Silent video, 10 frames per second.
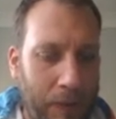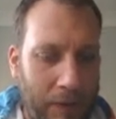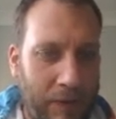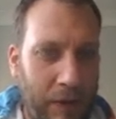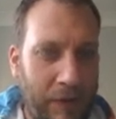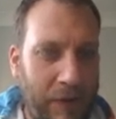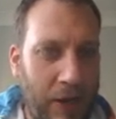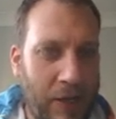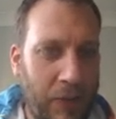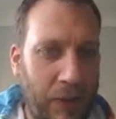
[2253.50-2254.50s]
So it
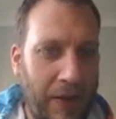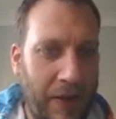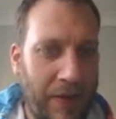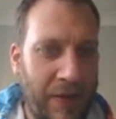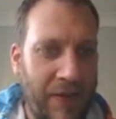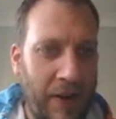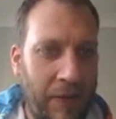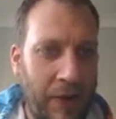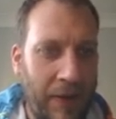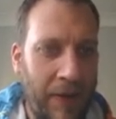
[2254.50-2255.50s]
starts off with the
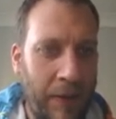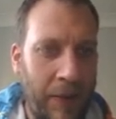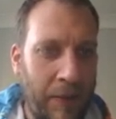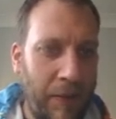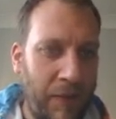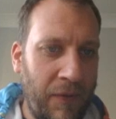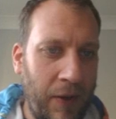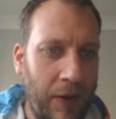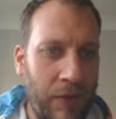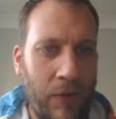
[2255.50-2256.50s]
siren, and then we're
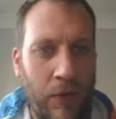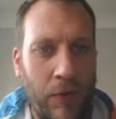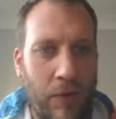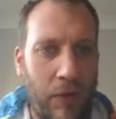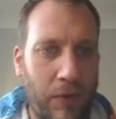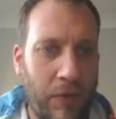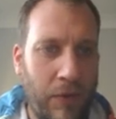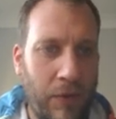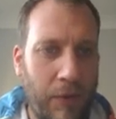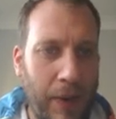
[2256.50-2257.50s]
flying through the
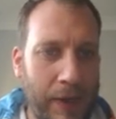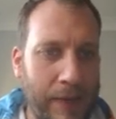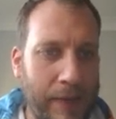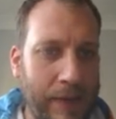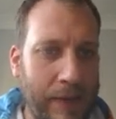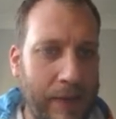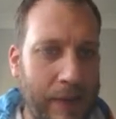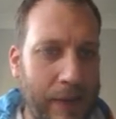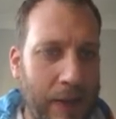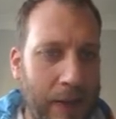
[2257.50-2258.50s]
space.
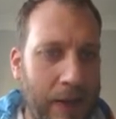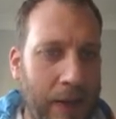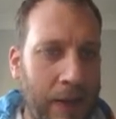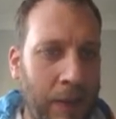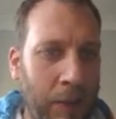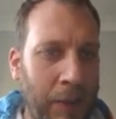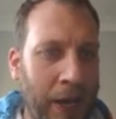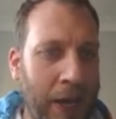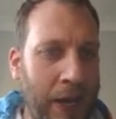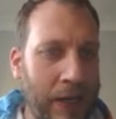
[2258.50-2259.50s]
And then when we
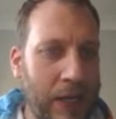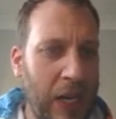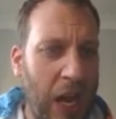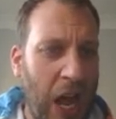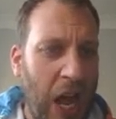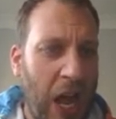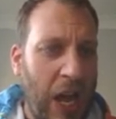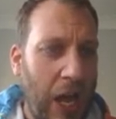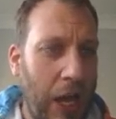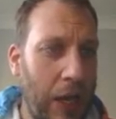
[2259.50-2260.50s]
get hit,
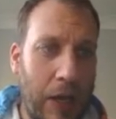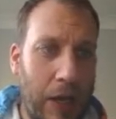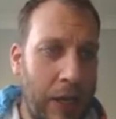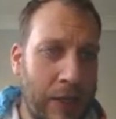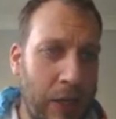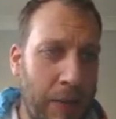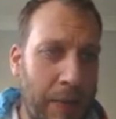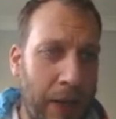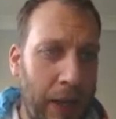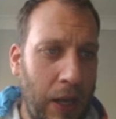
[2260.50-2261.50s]
it's going to
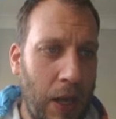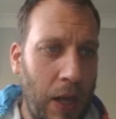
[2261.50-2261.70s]
be